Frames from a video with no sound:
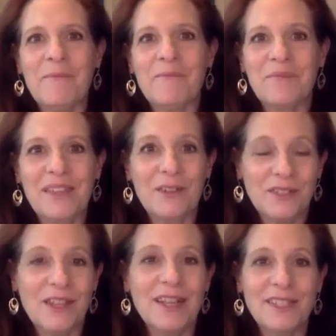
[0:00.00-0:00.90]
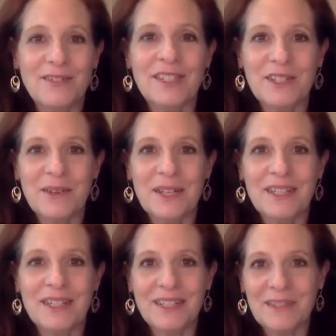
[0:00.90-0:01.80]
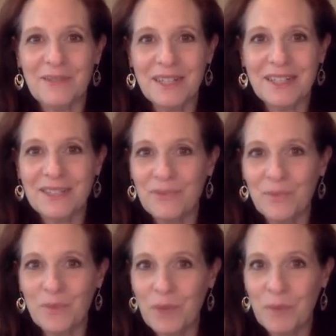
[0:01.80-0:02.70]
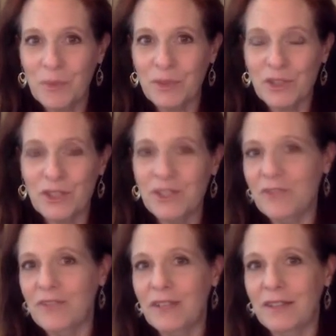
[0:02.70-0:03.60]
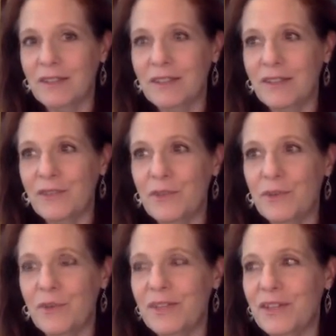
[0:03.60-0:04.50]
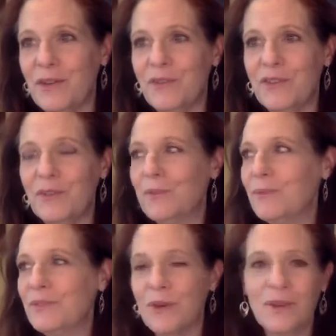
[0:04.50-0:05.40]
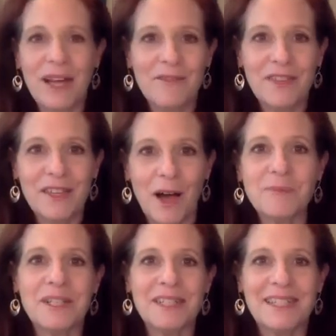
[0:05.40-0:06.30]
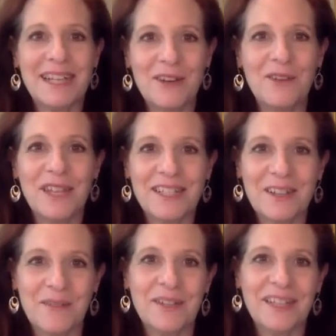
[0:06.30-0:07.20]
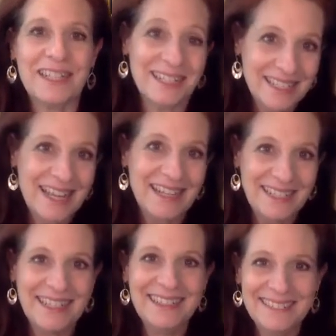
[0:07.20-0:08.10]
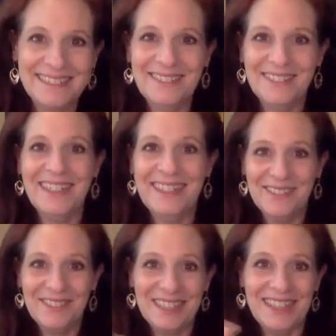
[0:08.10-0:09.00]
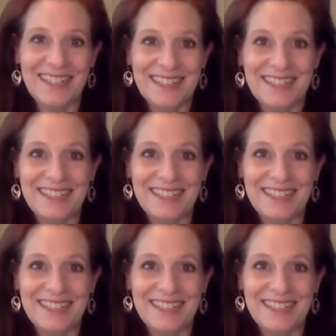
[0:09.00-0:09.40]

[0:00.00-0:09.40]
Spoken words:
There's lots of situations in which people shouldn't feel if you don't have the option to say no, then it's not really consent, right? If we take it.